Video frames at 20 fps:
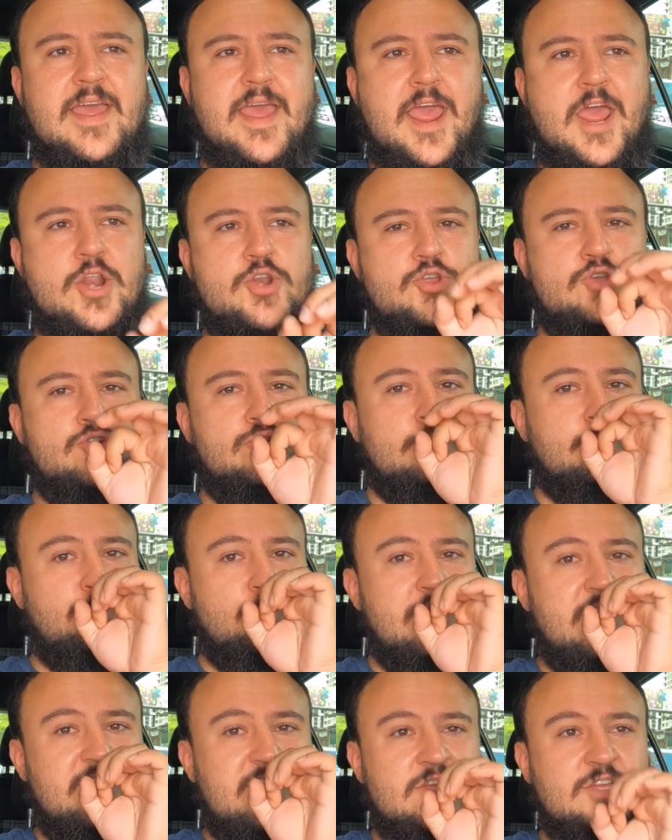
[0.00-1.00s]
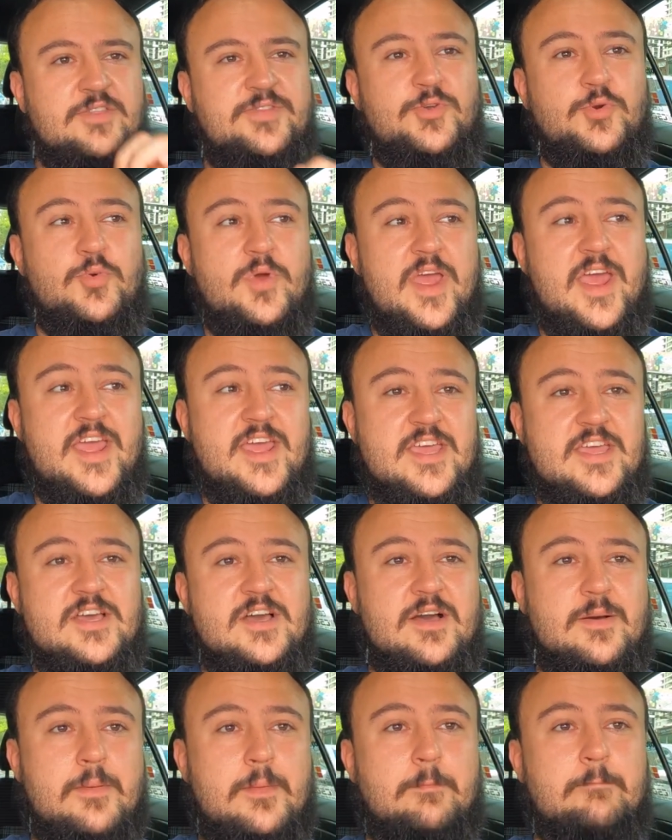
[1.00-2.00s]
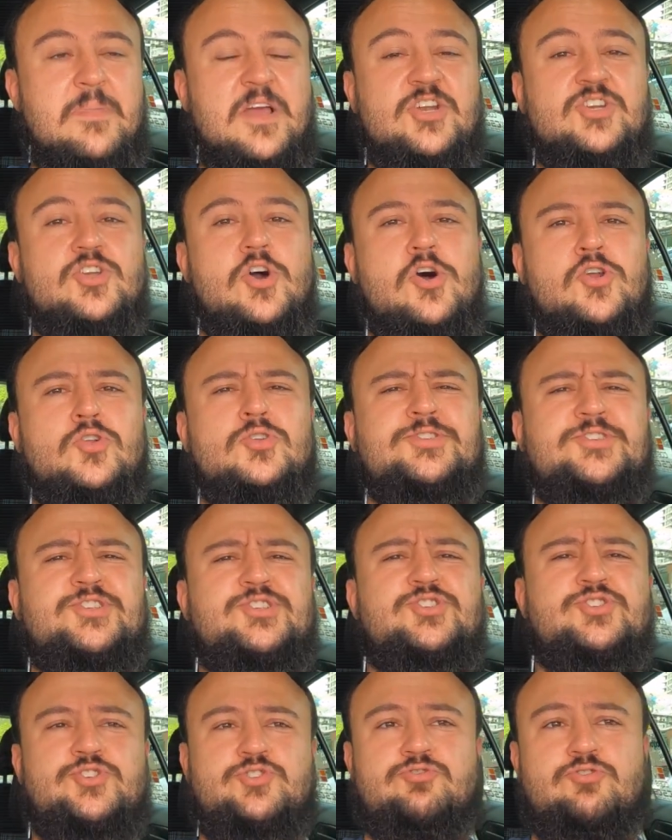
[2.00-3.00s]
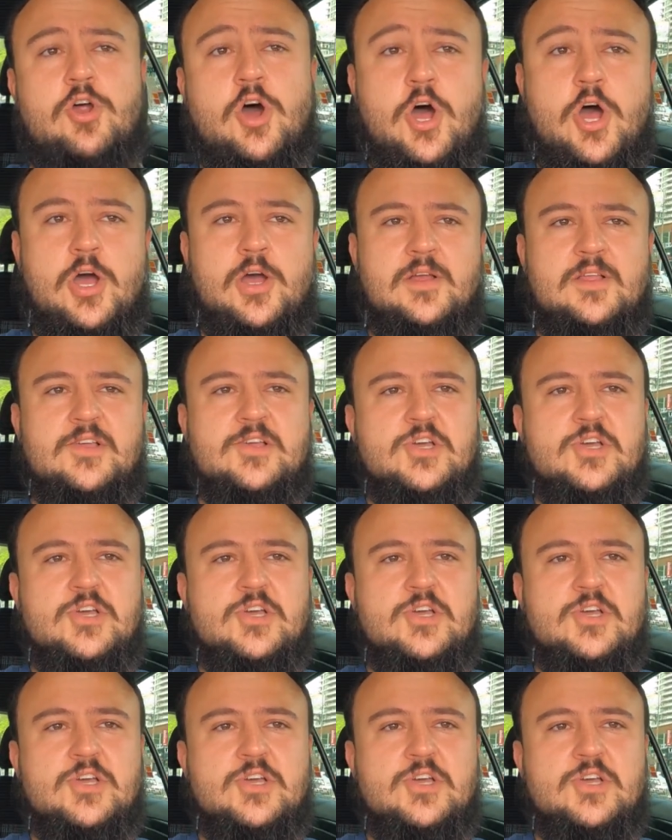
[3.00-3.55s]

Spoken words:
and you're breathing through a McDonald's straw.